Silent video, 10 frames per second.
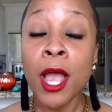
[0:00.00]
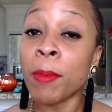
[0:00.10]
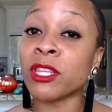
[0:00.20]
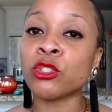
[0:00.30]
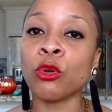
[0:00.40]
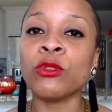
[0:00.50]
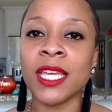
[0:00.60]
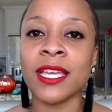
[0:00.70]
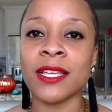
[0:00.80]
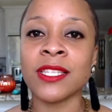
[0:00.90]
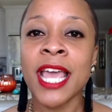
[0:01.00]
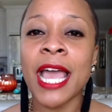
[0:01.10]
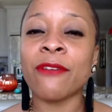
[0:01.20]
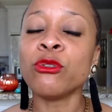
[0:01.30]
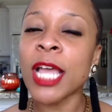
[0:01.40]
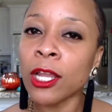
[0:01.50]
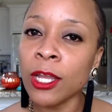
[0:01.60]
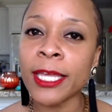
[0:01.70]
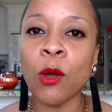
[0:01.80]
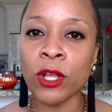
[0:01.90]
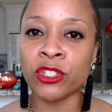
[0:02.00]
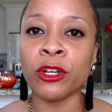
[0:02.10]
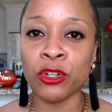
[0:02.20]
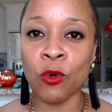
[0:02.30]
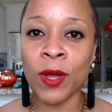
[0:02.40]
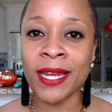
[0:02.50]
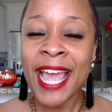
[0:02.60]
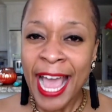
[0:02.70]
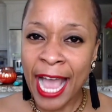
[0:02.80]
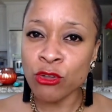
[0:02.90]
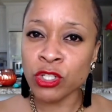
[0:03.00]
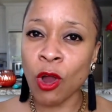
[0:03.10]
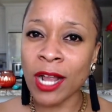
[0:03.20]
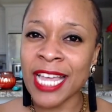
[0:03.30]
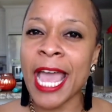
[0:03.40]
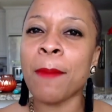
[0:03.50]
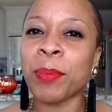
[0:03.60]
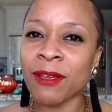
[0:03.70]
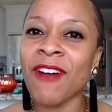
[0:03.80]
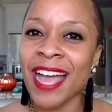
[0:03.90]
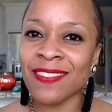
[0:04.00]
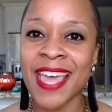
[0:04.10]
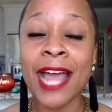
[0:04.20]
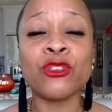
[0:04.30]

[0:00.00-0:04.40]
But the truth is, if you take a look at what you're doing and you start to amplify that,